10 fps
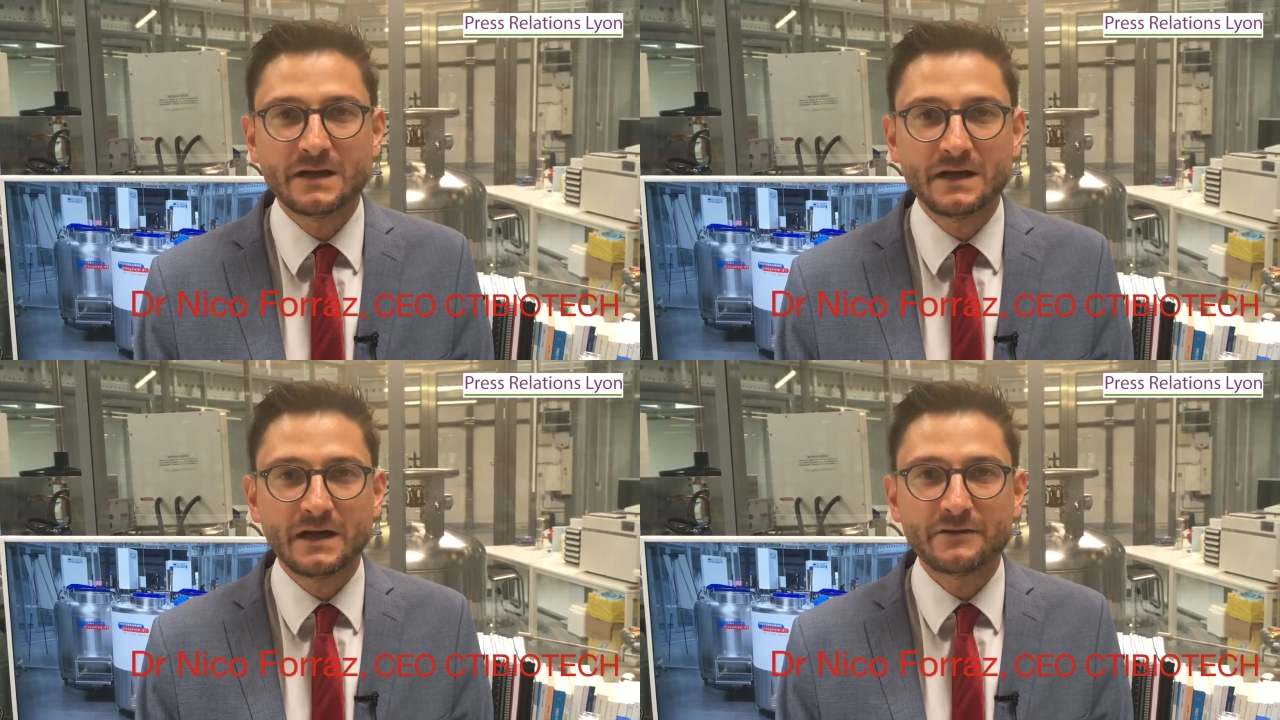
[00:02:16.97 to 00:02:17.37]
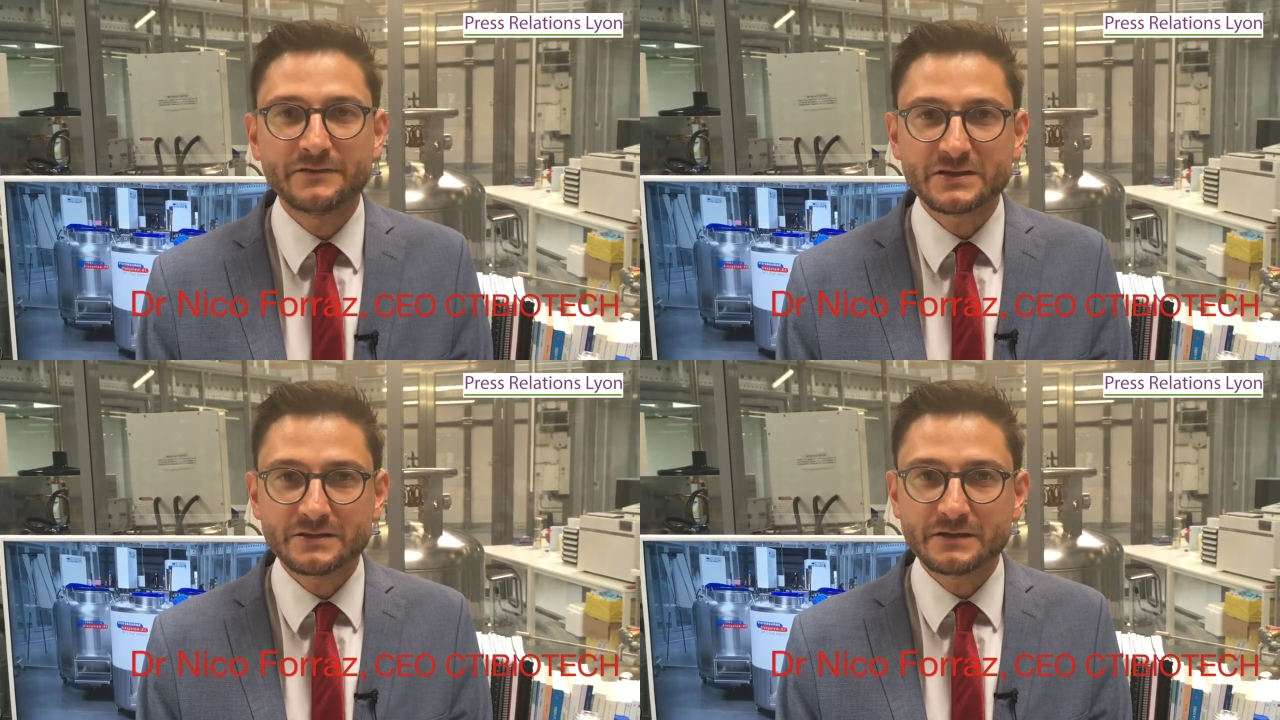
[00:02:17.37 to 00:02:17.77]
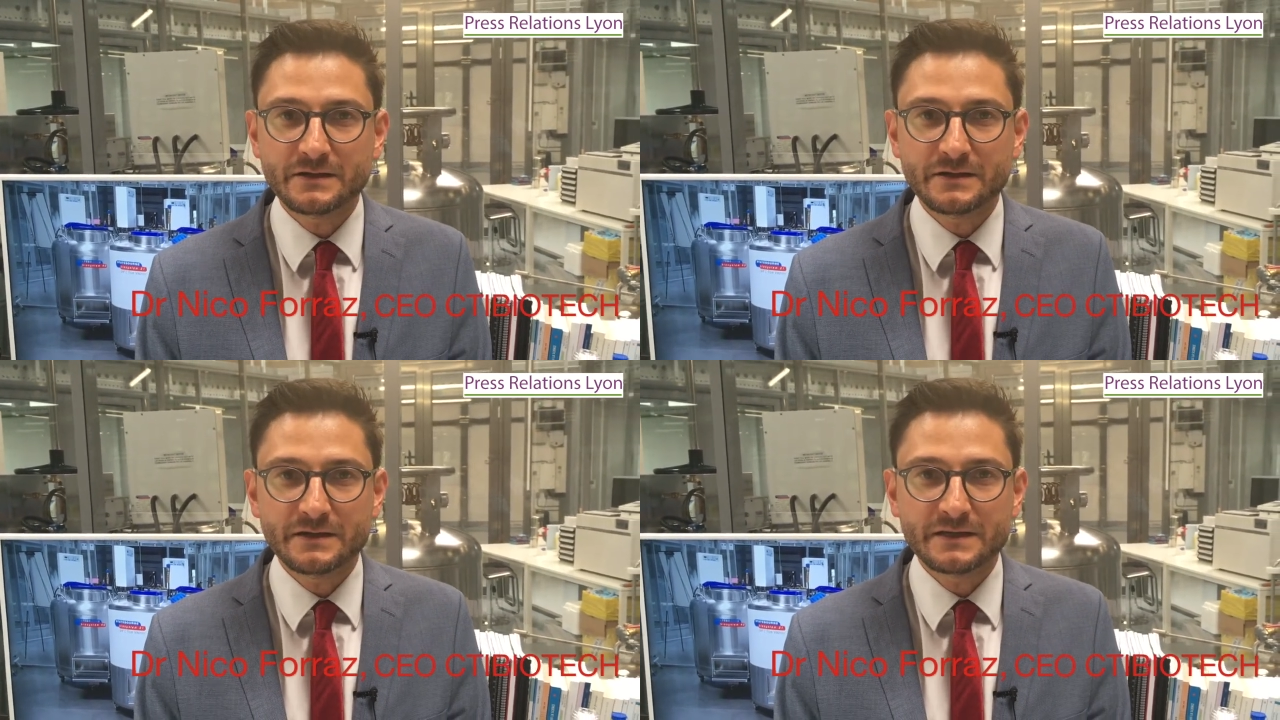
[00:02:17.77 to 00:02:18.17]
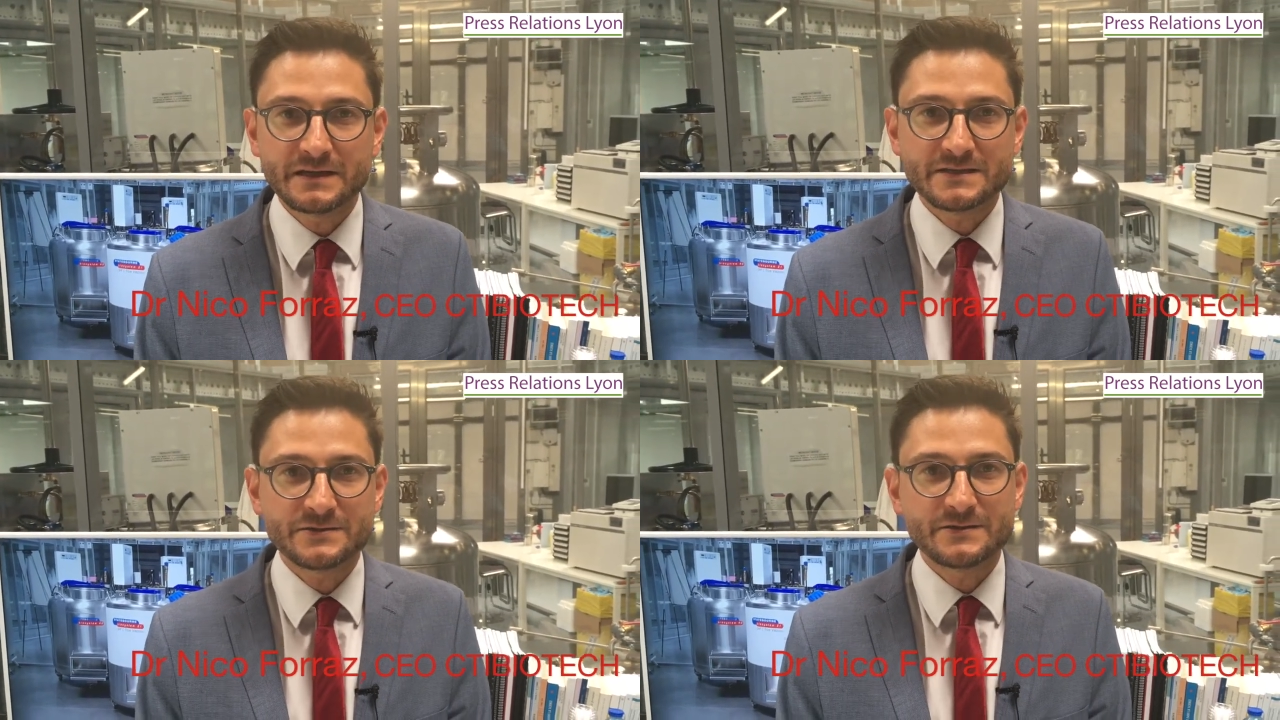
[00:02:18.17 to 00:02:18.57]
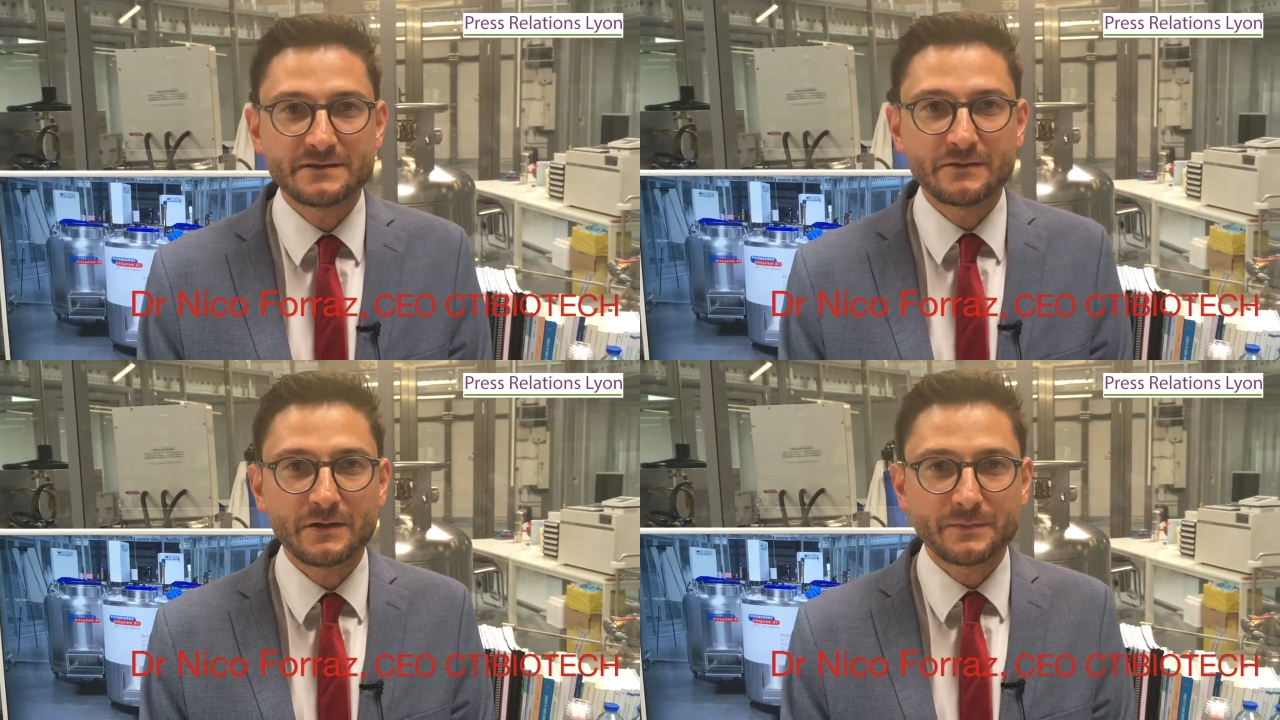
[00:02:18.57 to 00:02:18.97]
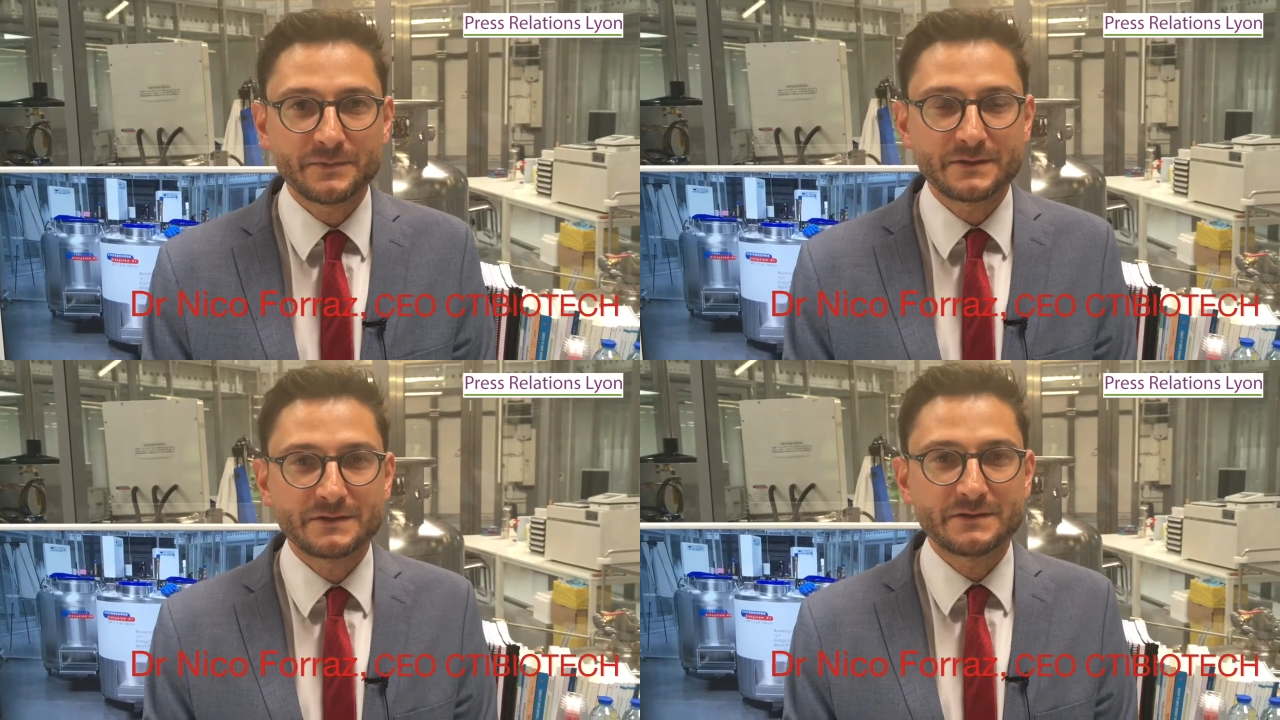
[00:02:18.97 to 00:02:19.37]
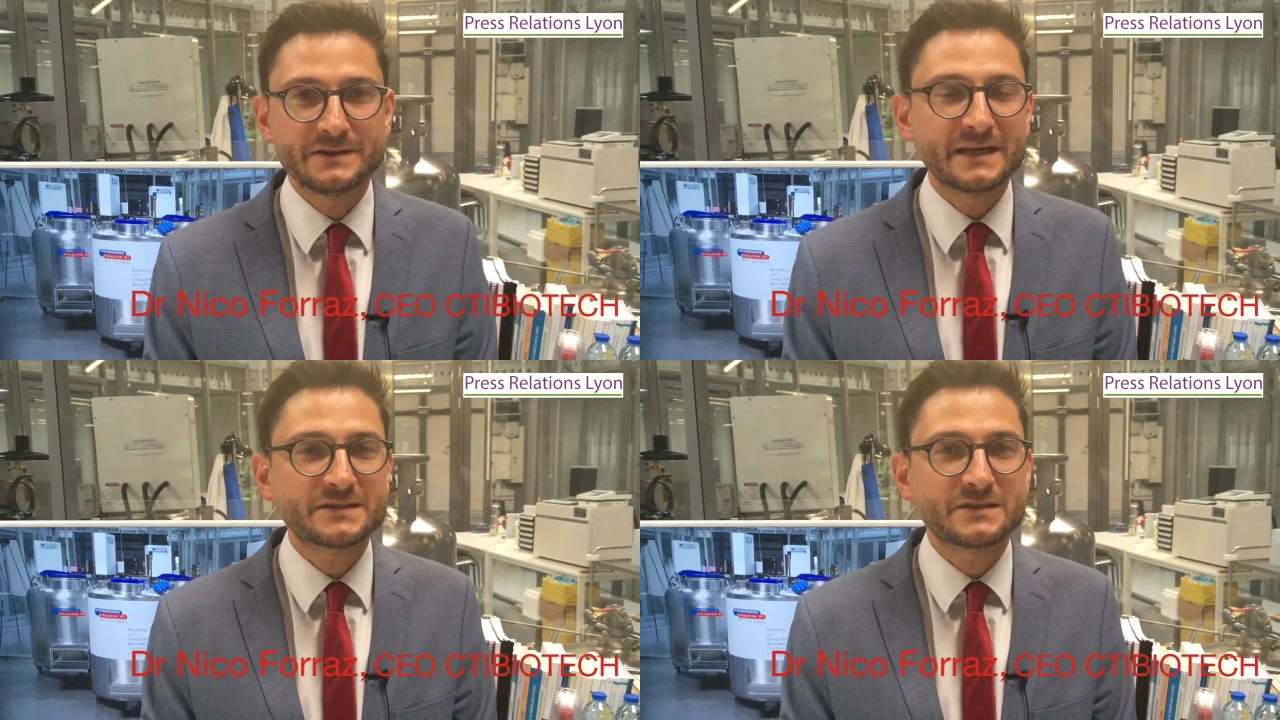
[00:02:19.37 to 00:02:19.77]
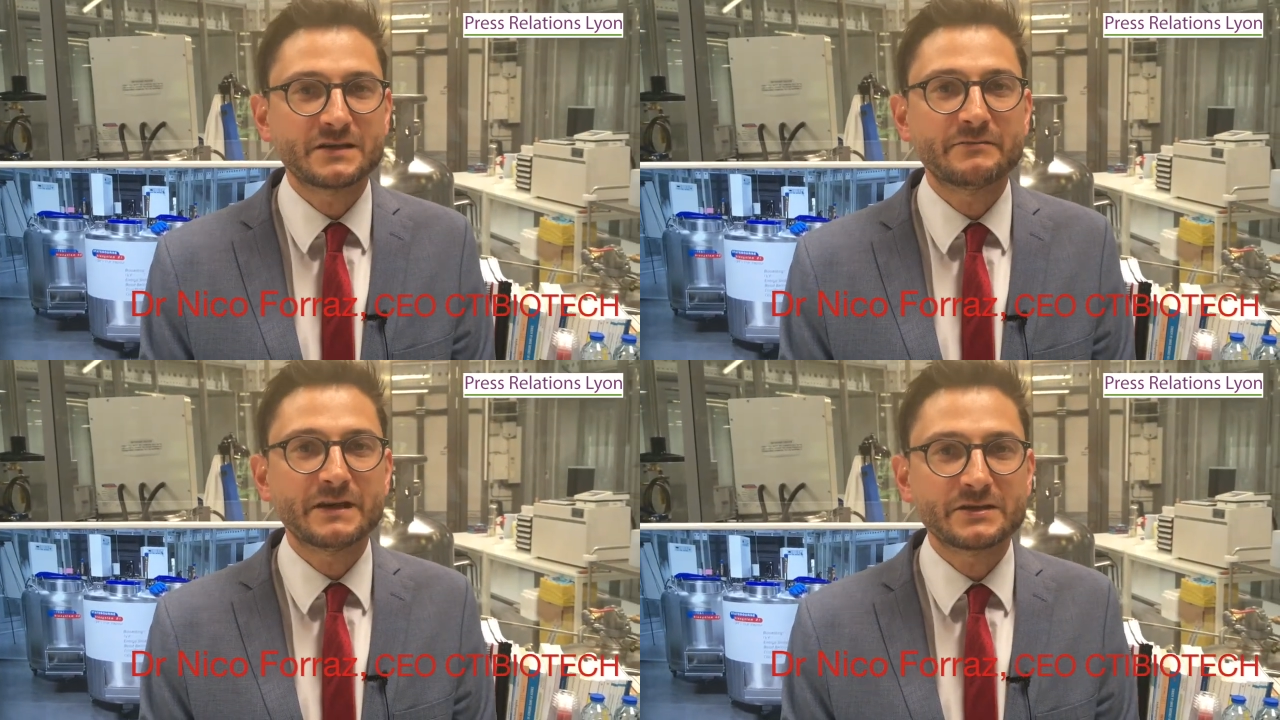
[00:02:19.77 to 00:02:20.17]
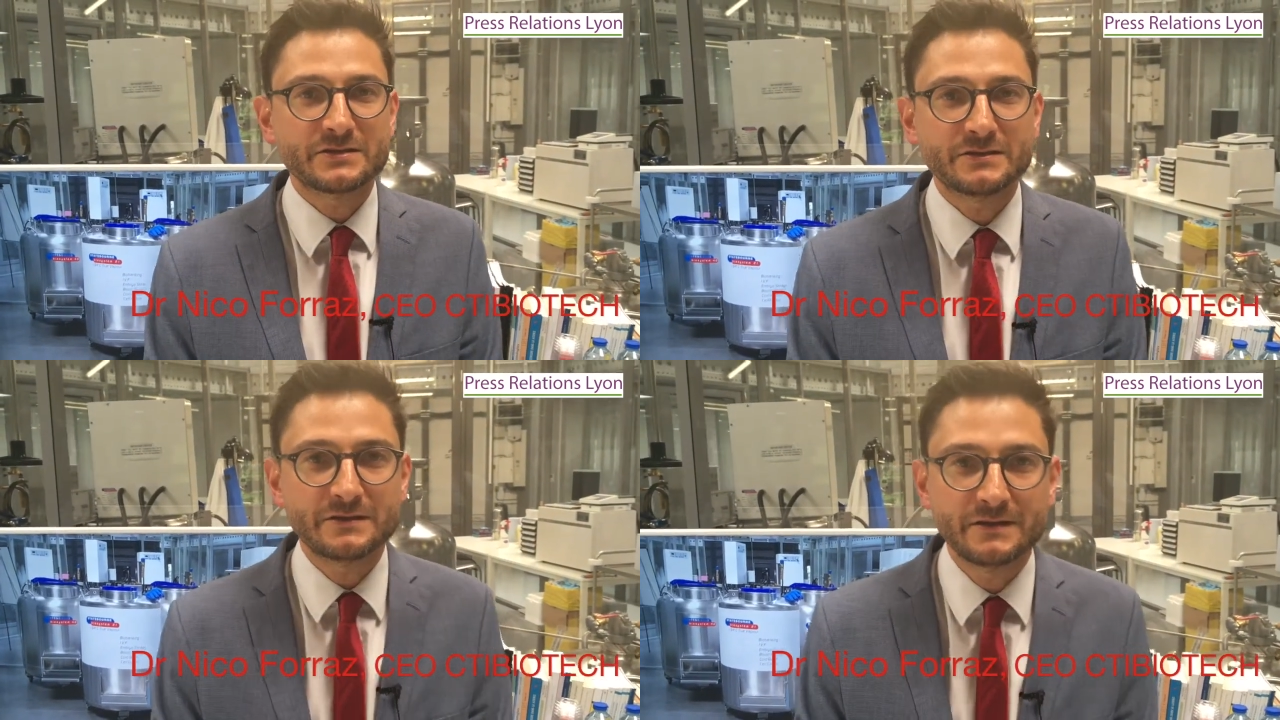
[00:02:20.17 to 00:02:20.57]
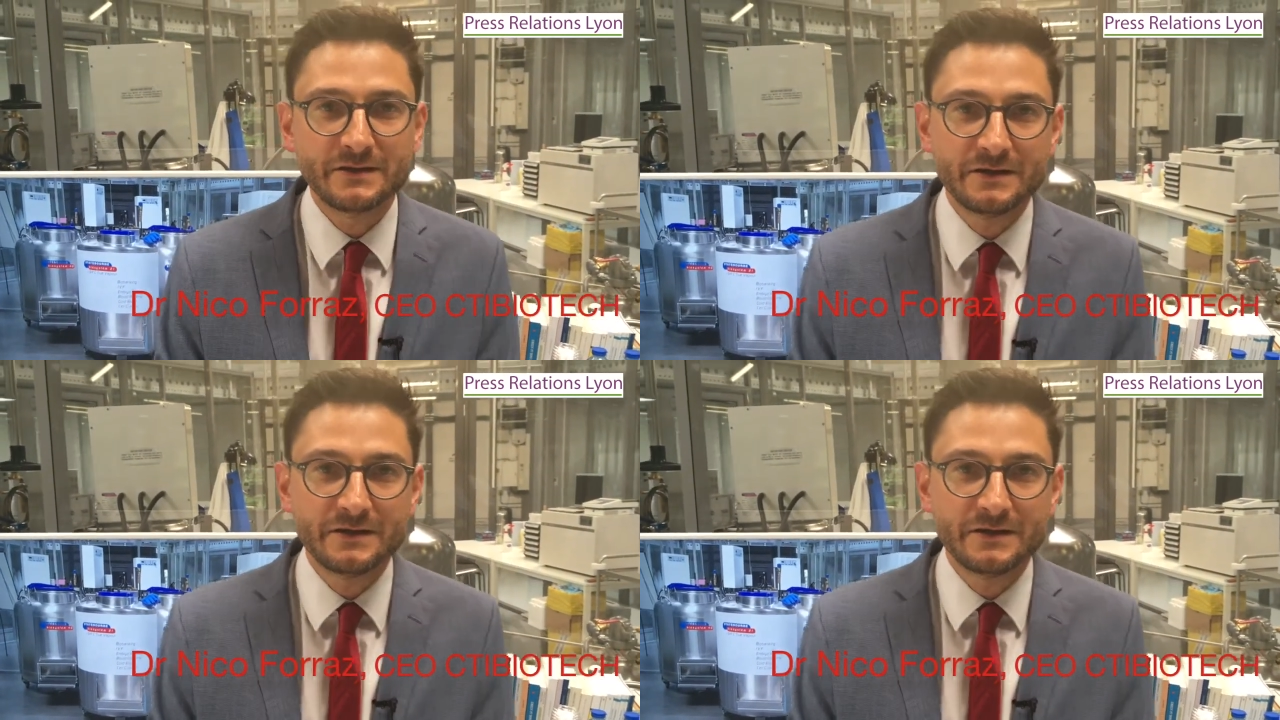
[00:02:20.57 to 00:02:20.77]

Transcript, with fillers: Our vision is to develop the next generation